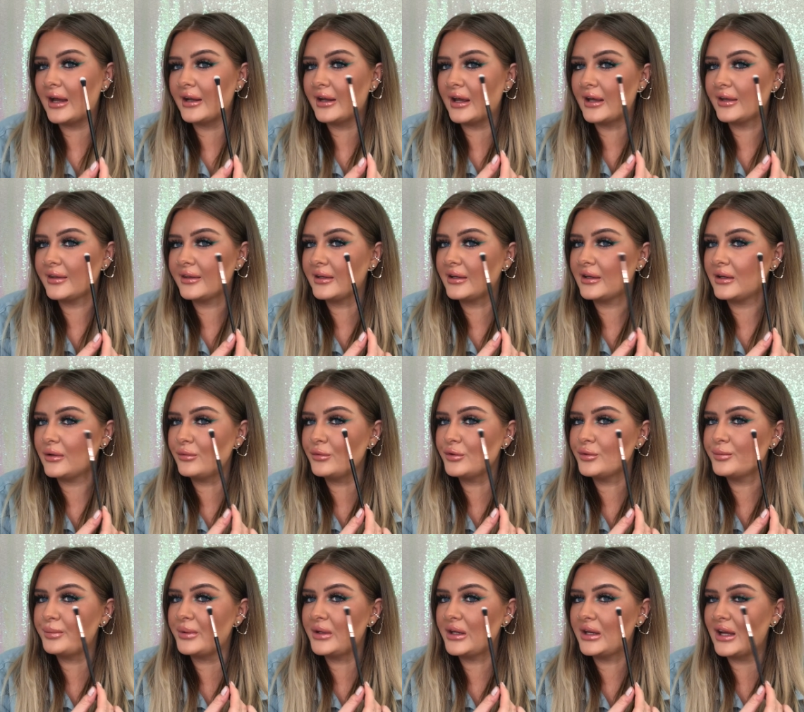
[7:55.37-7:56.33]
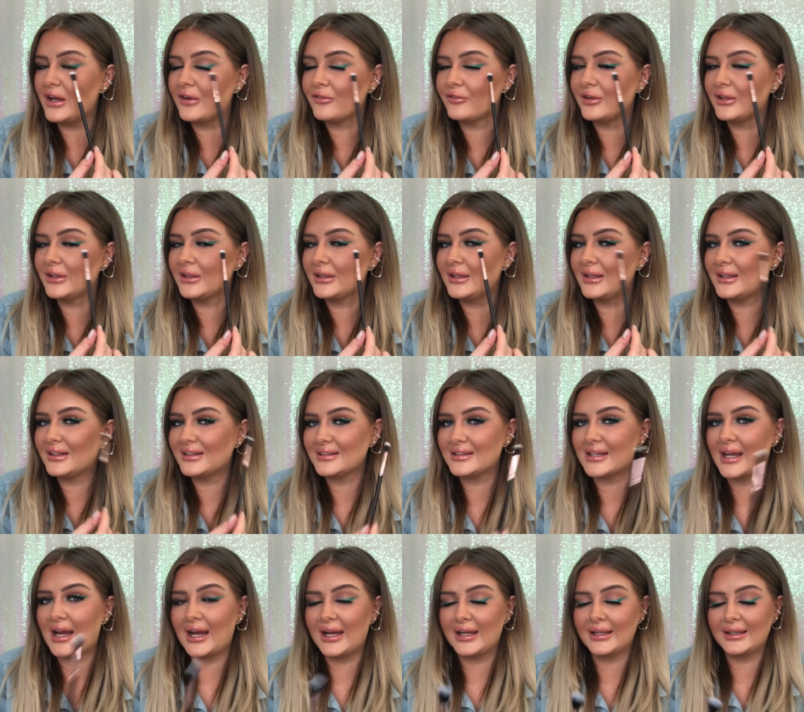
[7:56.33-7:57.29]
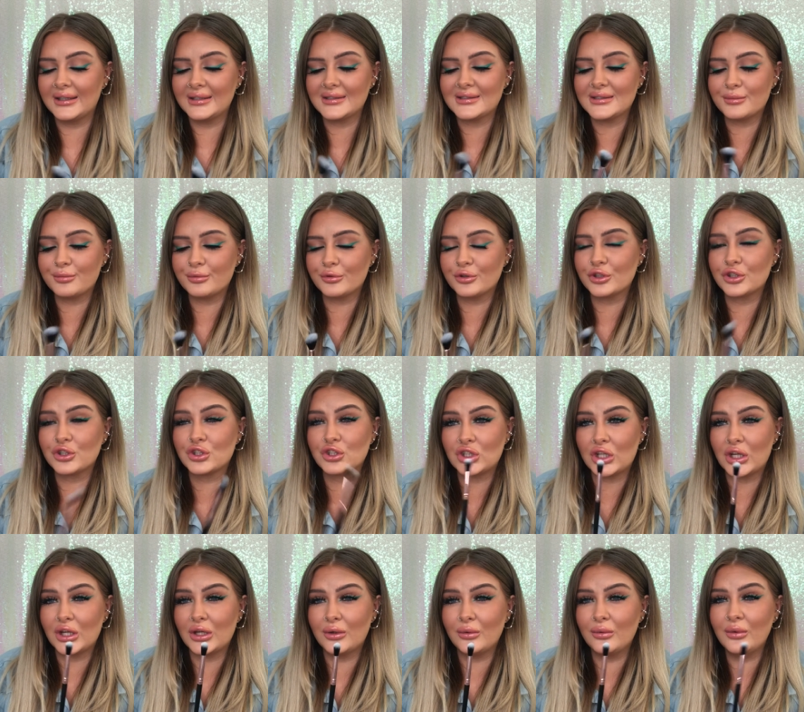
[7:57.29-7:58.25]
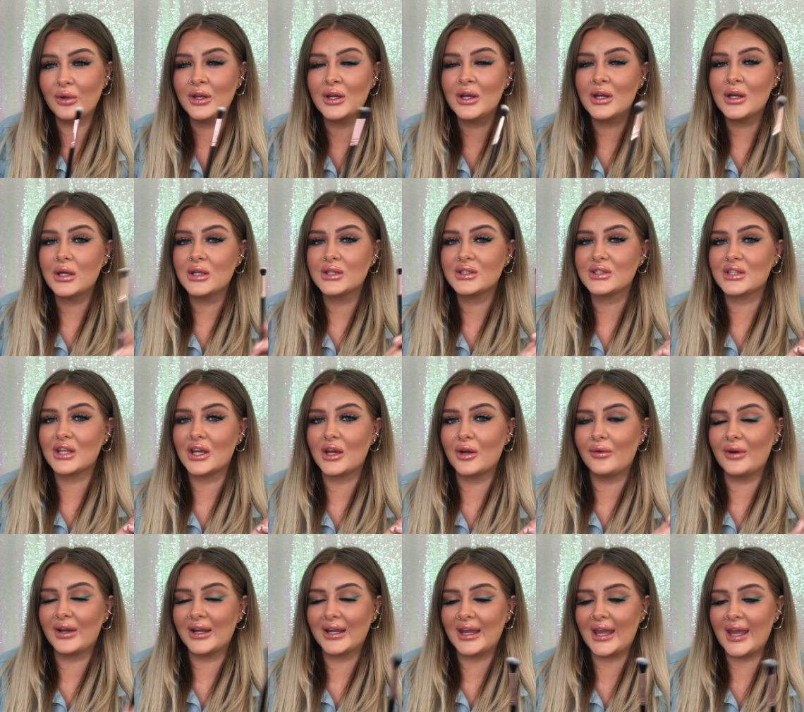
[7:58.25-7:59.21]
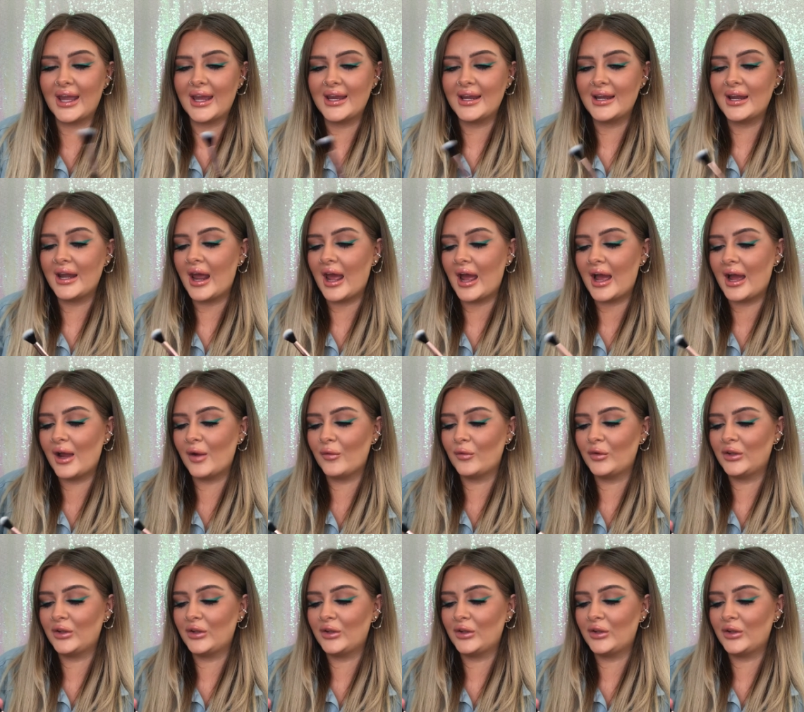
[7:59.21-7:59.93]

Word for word: and I think it would be a really nice highlighter brush too. So again, I